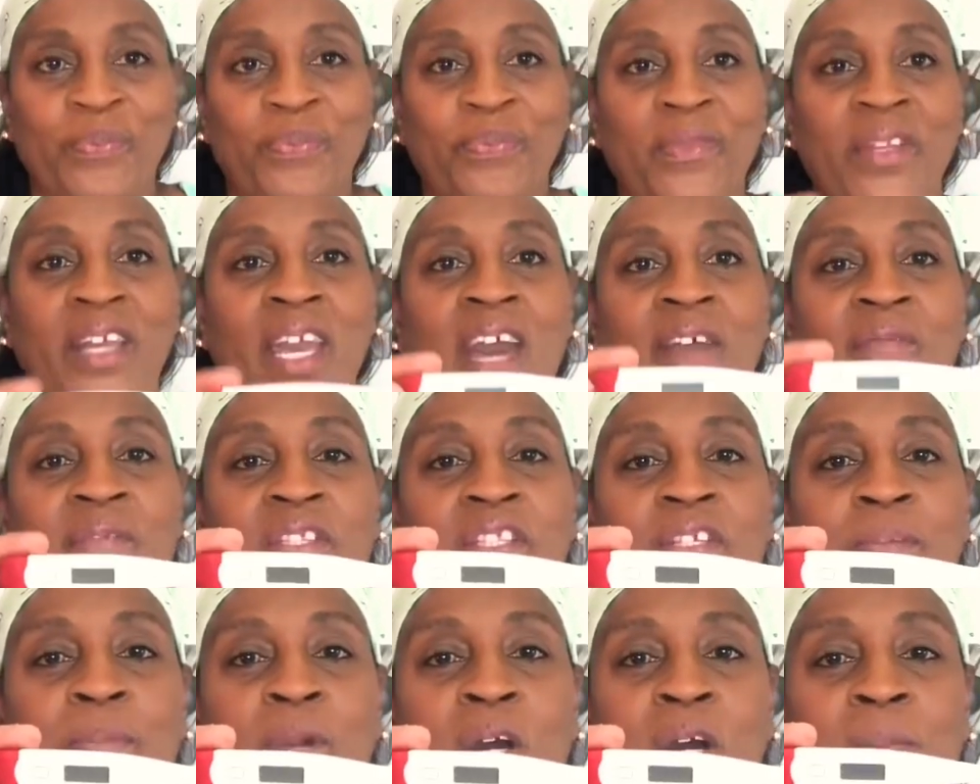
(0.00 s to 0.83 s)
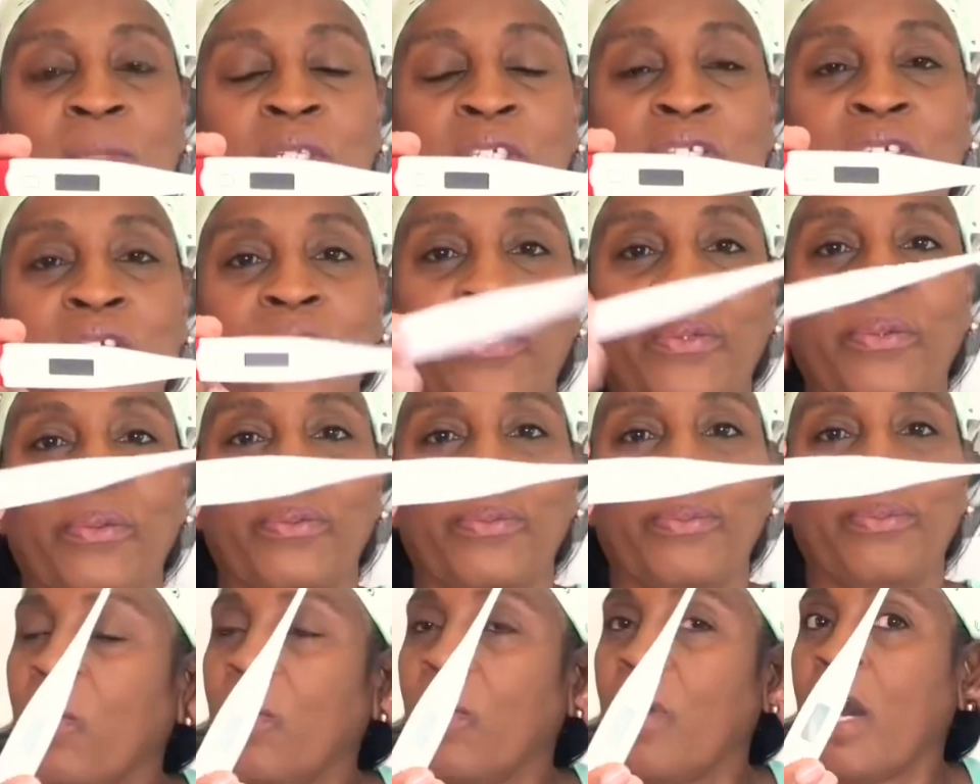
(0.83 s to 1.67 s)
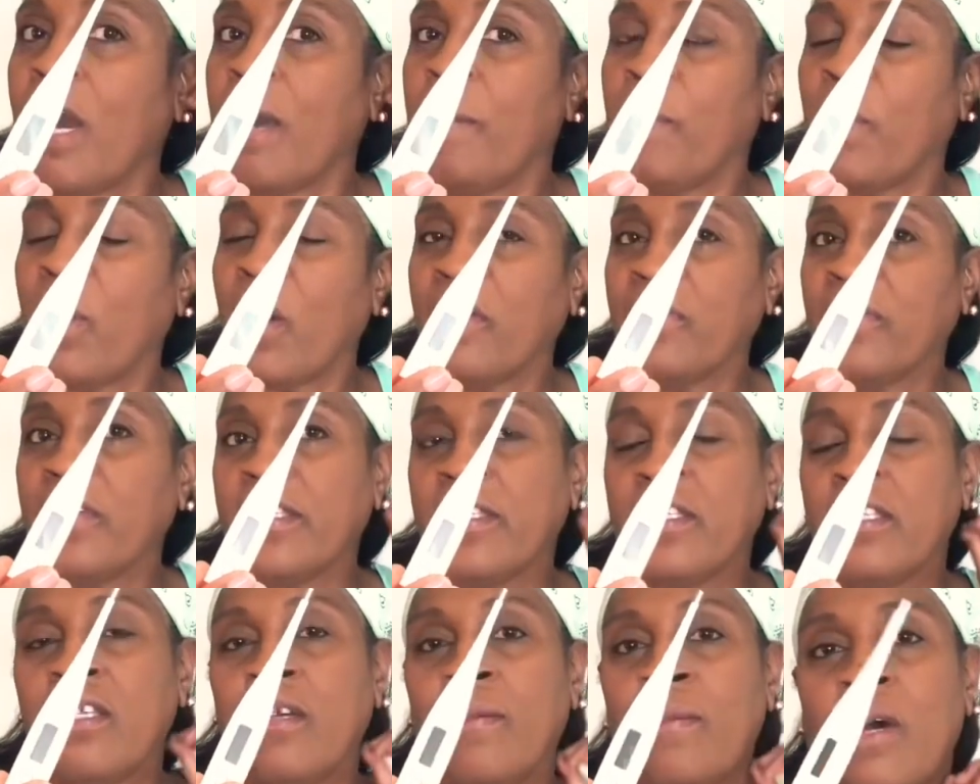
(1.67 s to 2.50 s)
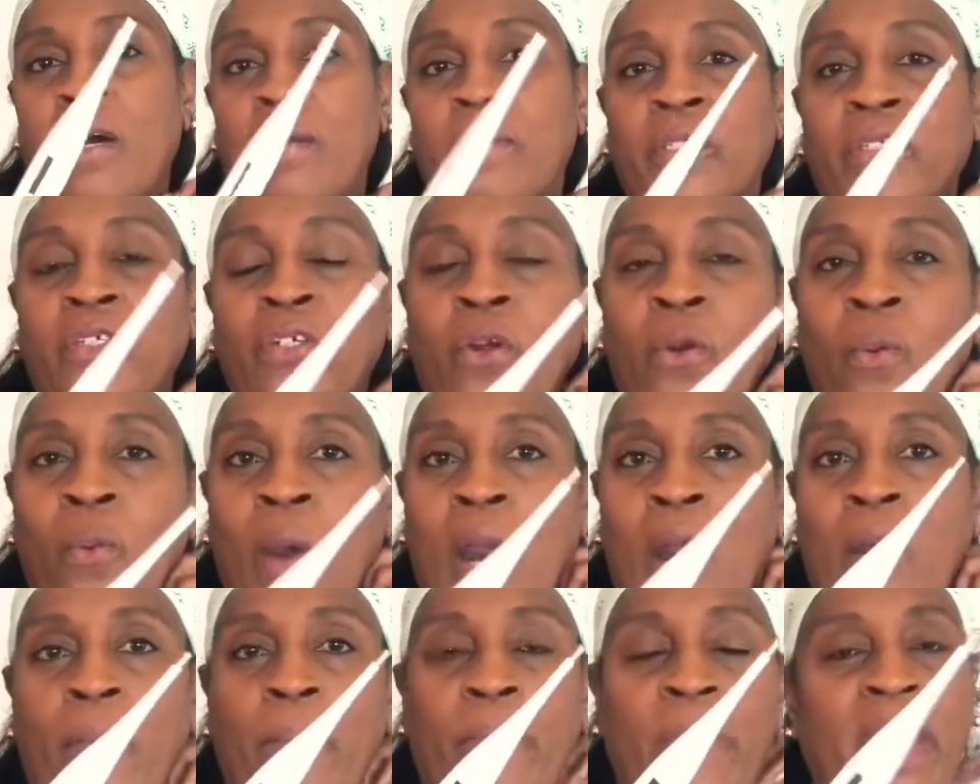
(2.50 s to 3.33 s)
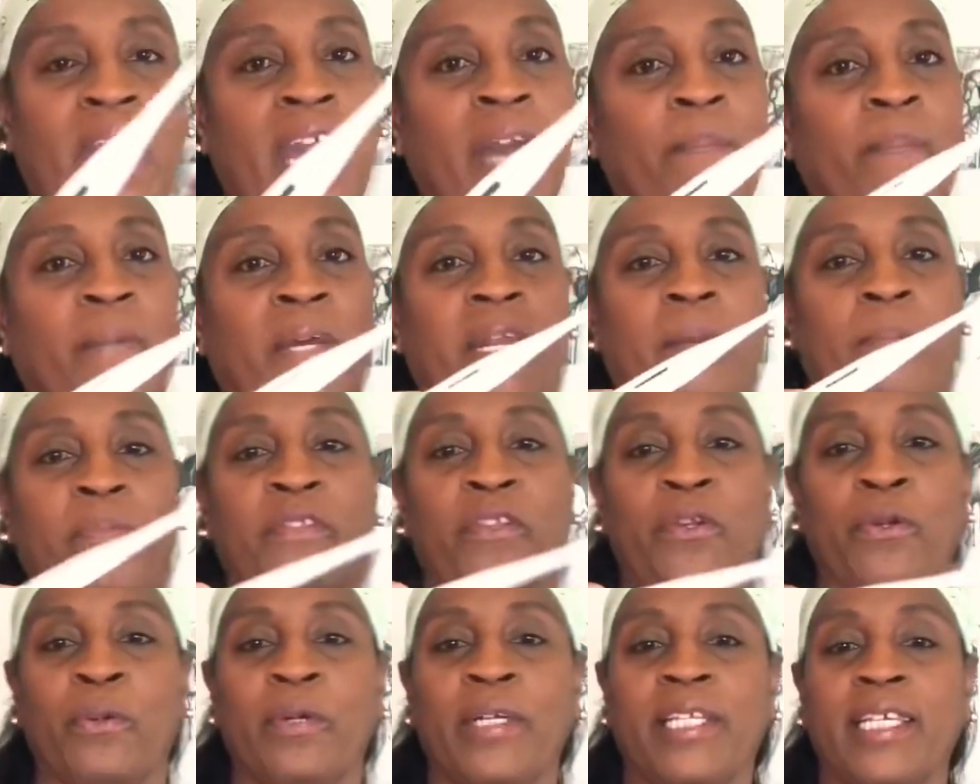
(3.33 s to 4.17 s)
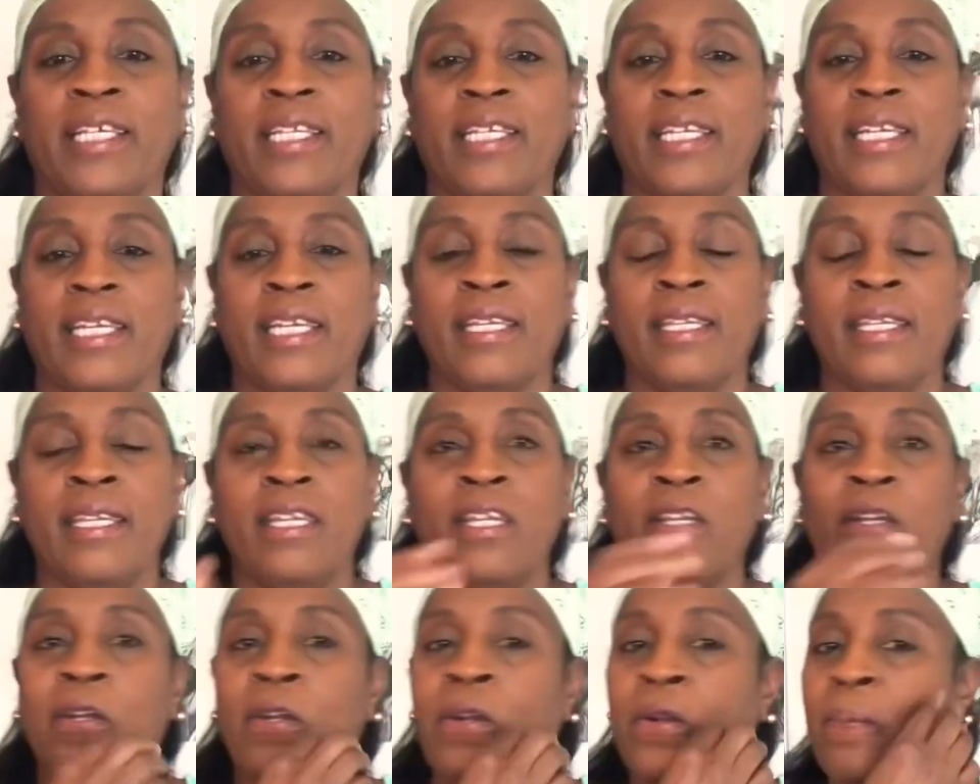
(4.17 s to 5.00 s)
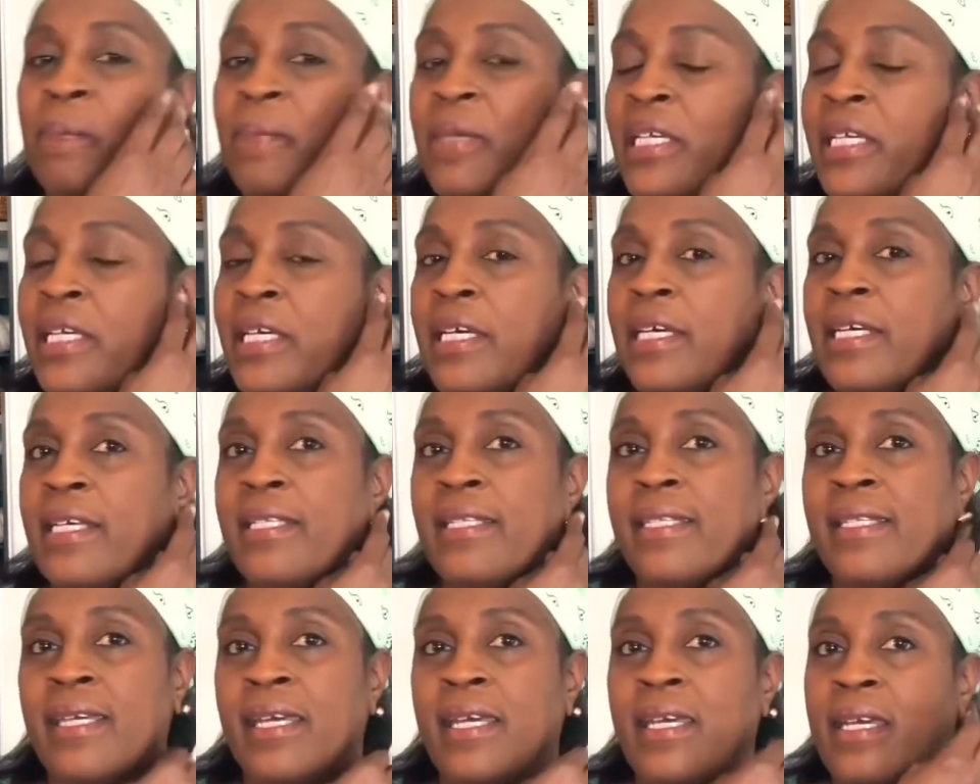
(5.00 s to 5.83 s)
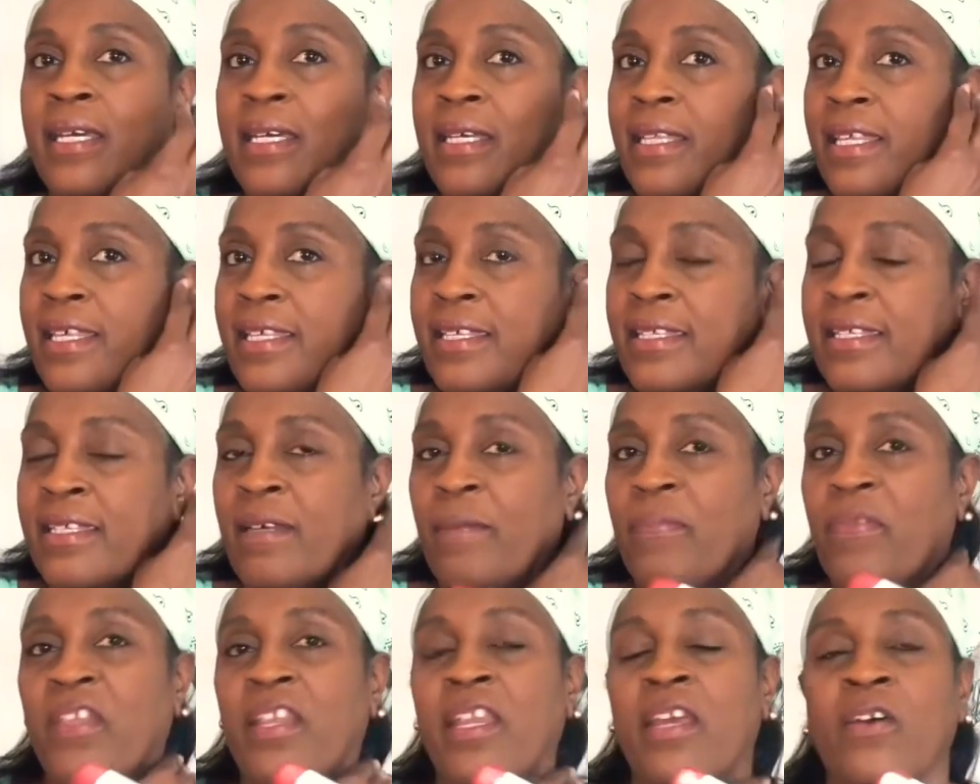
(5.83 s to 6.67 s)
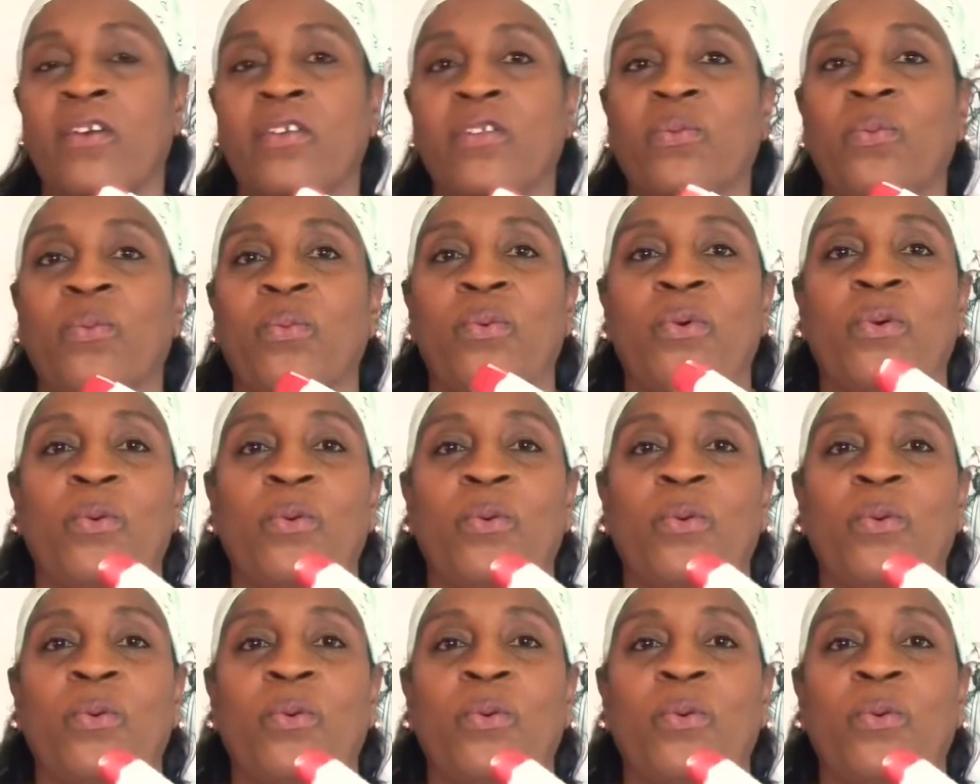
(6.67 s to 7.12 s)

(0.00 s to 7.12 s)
have a thermometer. I bought this thermometer a while back, but I'm throwing it in here because this is something else